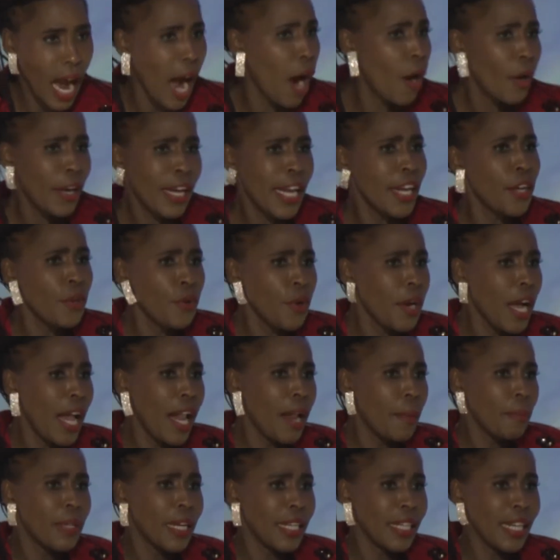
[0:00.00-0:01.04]
How can you
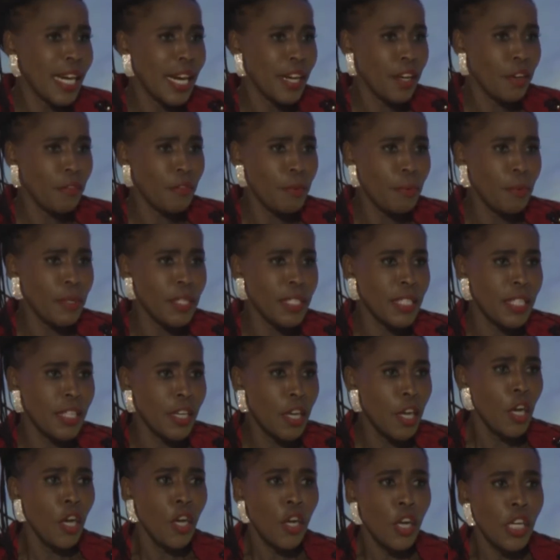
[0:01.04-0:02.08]
help that kind of a
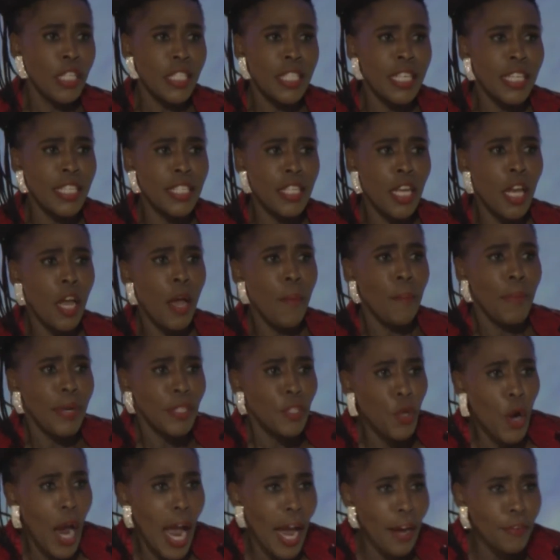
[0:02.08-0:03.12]
person? God says,
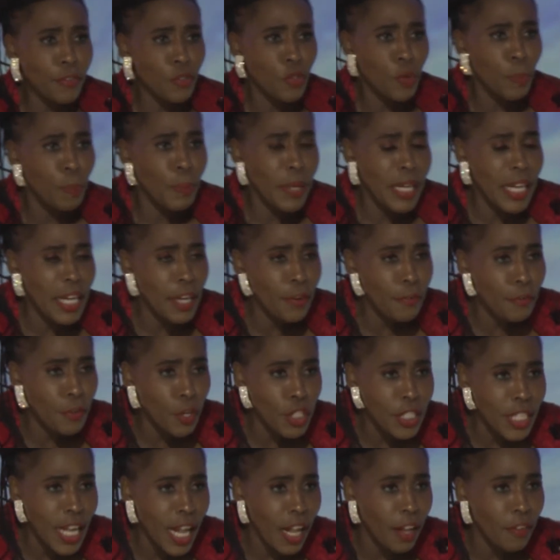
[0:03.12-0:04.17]
but you have to believe
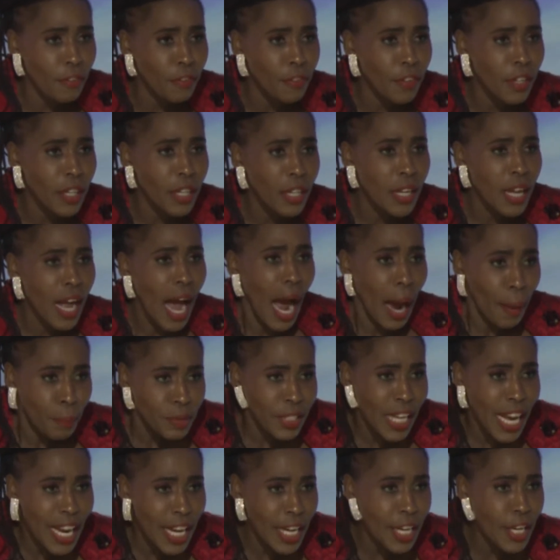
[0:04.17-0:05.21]
yourself.
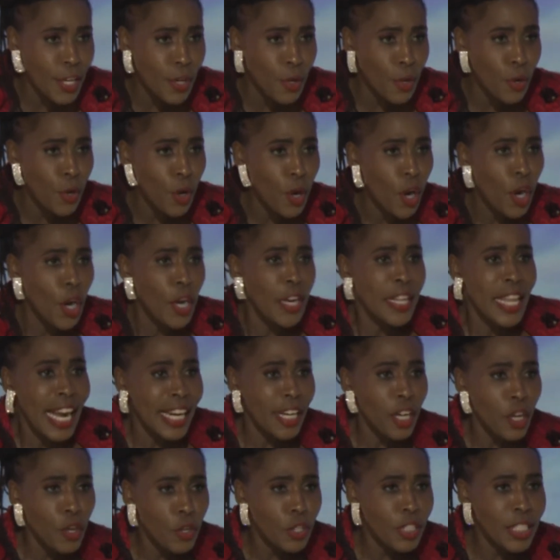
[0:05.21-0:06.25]
I'm telling you,
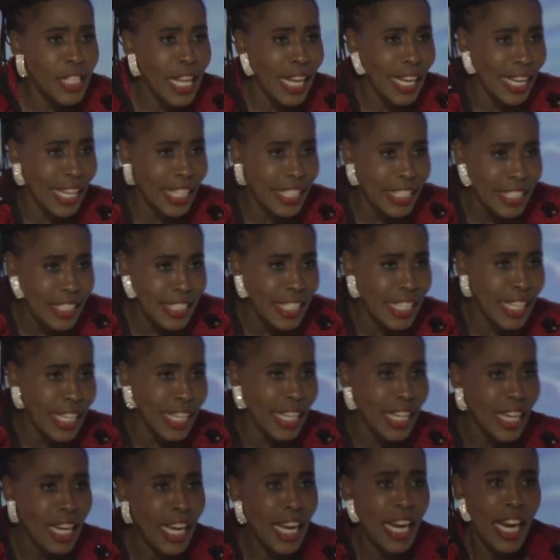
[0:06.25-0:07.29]
that looks like a
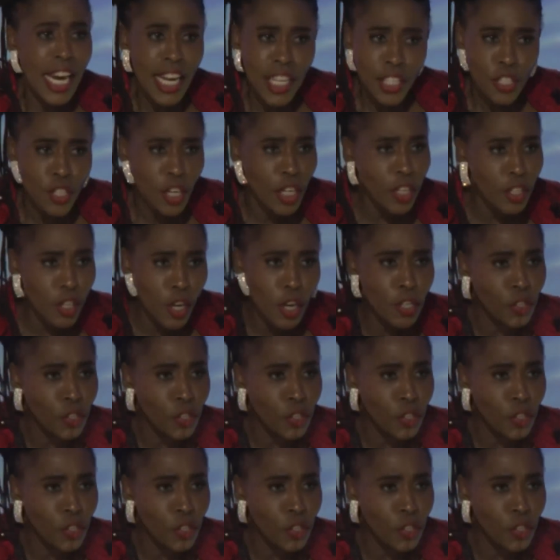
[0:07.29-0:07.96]
stick. It's not